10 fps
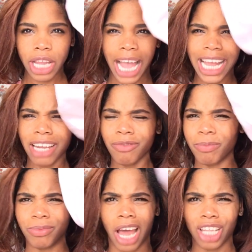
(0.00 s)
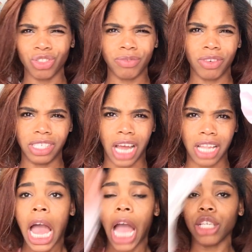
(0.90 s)
I got it from the Dollar Tree for $1.
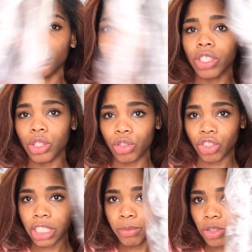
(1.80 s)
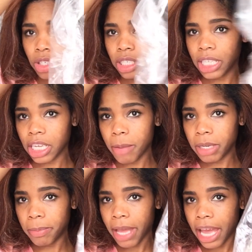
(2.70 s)
I use the little cheap joint that come in the
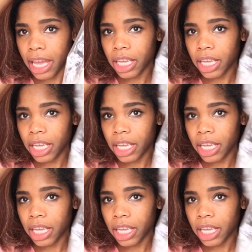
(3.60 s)
pack.